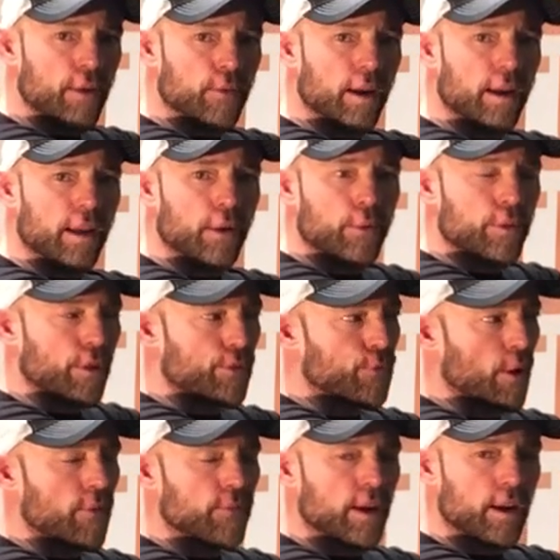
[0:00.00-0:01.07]
ready or the
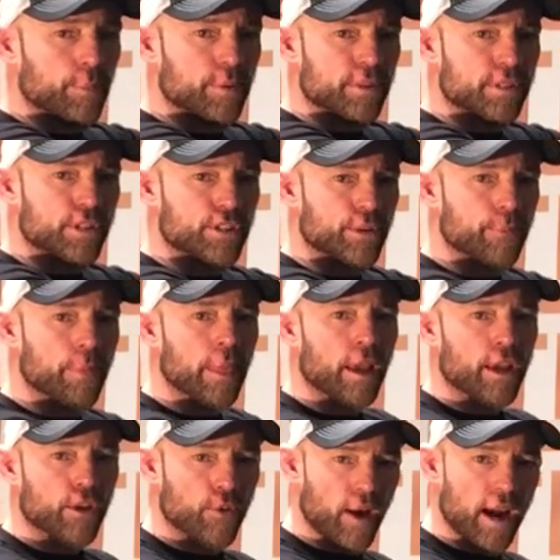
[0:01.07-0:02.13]
threat ready position,
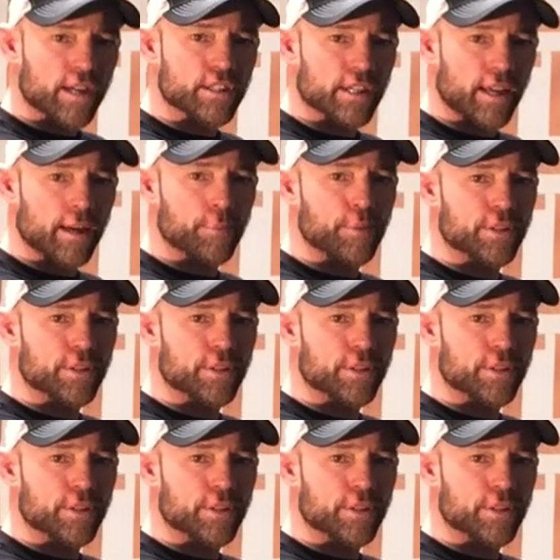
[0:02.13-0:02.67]
you're actually in a